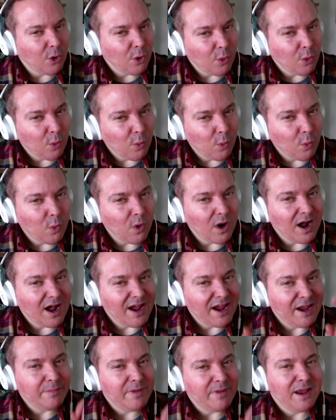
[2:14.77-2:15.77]
Why
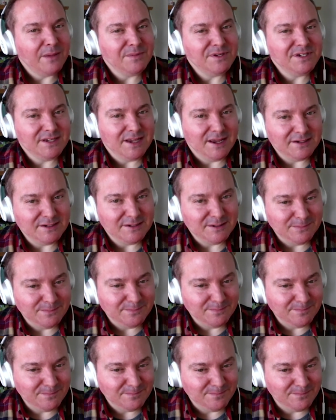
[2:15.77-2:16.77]
am I upset?
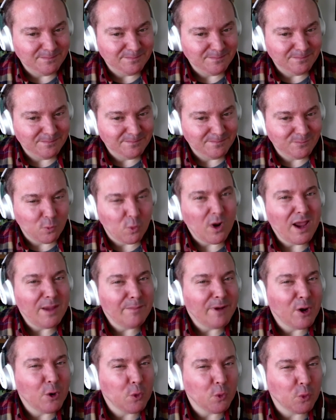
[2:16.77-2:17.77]
Why am
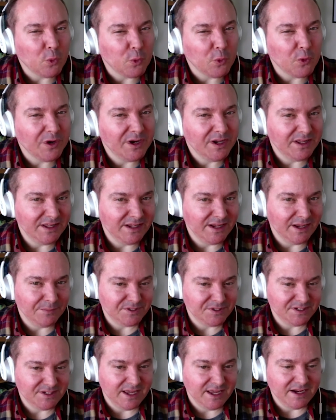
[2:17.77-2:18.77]
I really
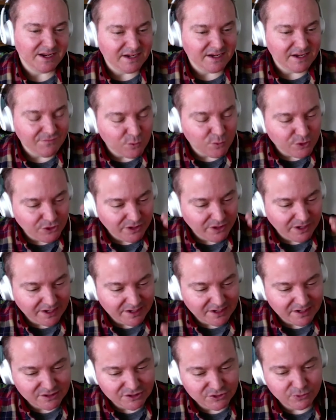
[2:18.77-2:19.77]
upset? And even when you get
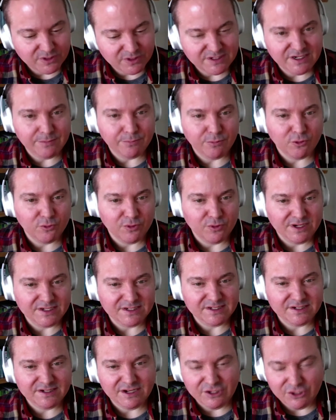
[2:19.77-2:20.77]
into a deeper
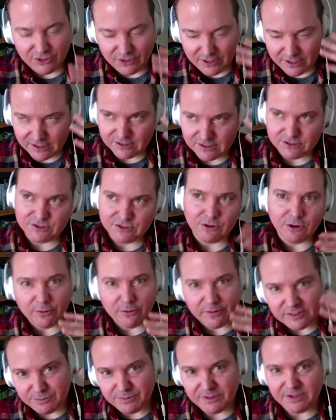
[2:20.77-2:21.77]
reason and you get into, oh,
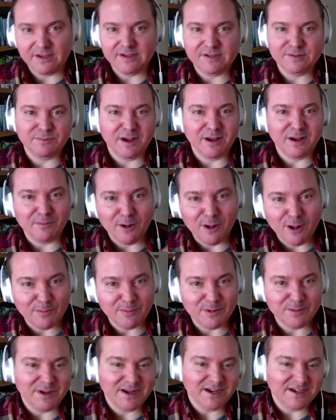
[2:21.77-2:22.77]
it's because my mom
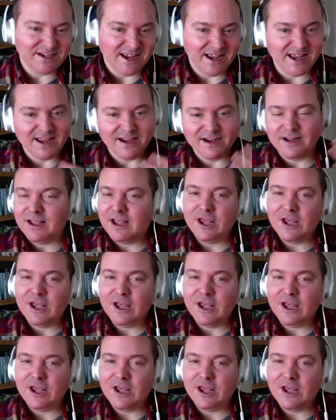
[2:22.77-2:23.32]
and my dad,